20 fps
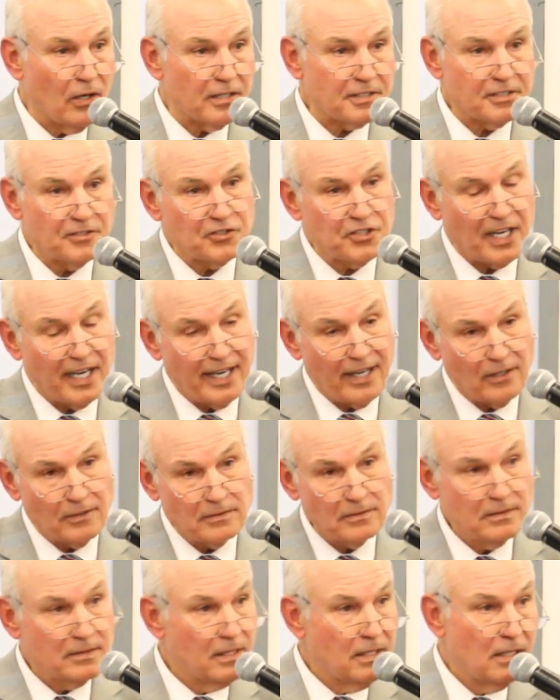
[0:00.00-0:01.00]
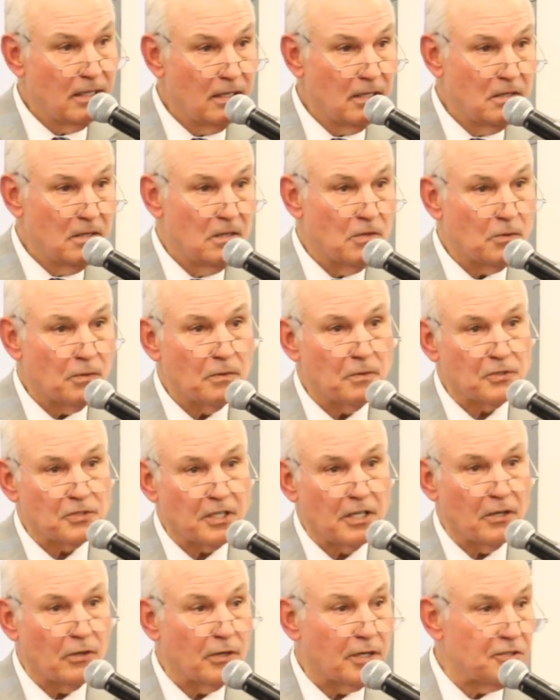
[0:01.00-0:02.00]
lost a child, was
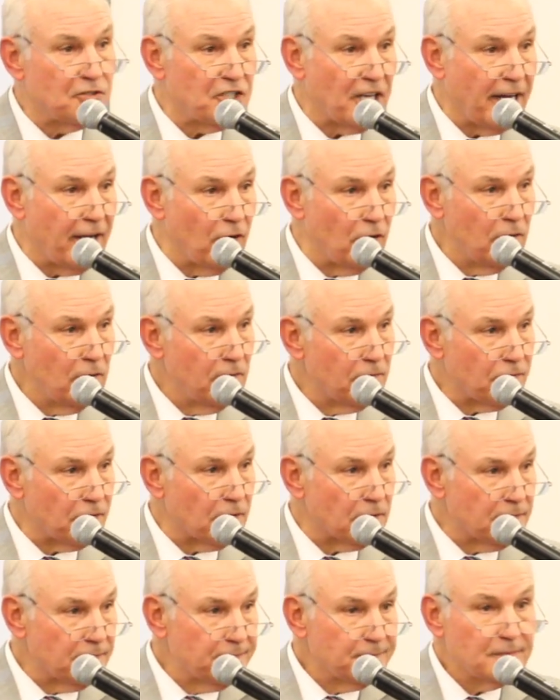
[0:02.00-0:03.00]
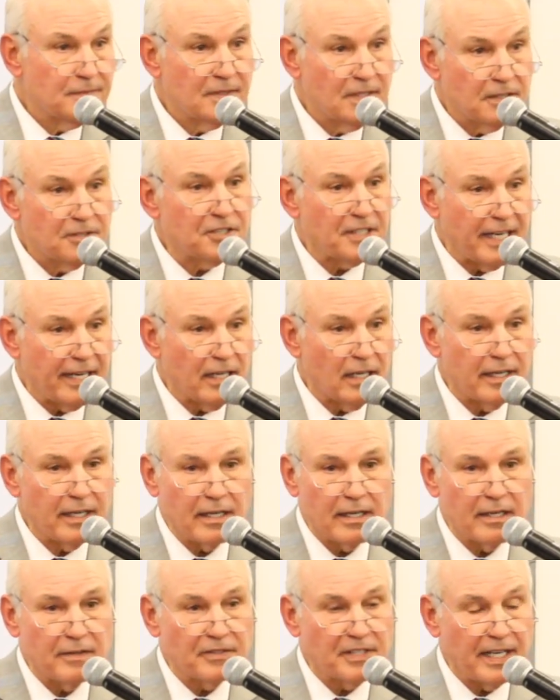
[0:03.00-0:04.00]
going to go to jail for
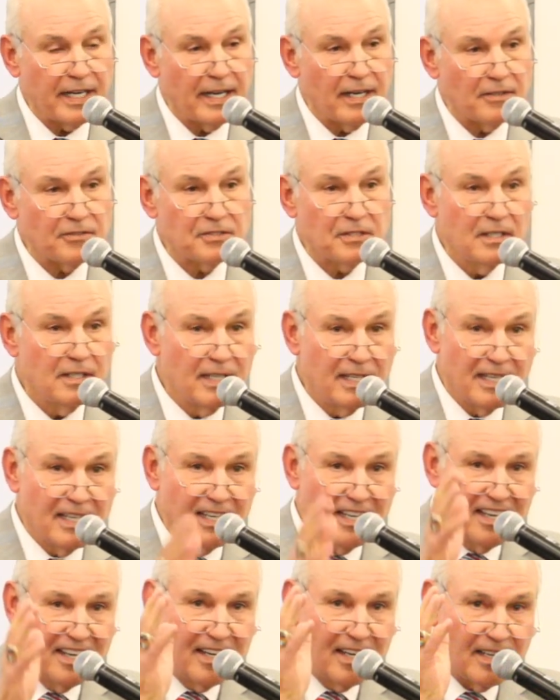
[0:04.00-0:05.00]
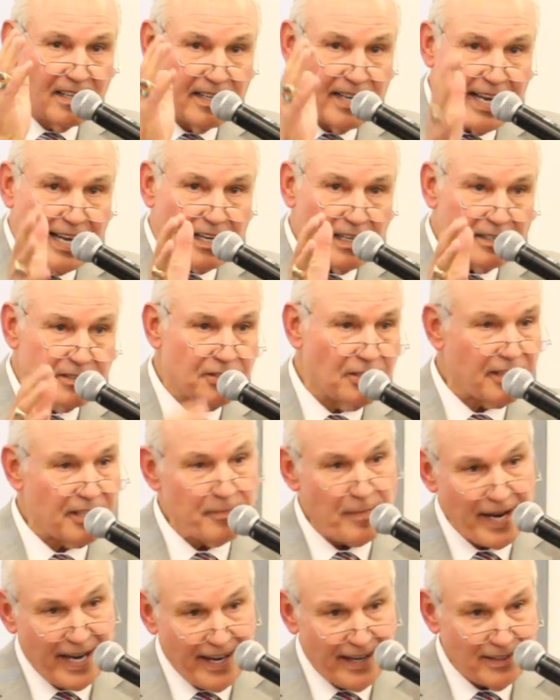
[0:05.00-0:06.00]
stealing and everything else. Natalie took
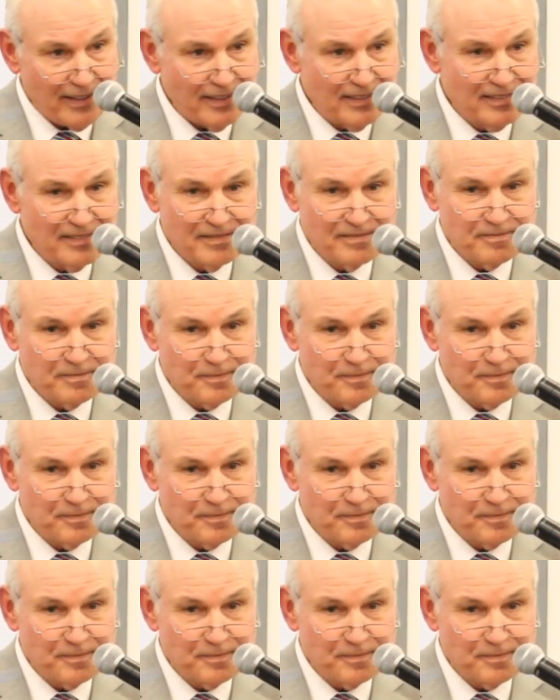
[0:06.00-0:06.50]
command,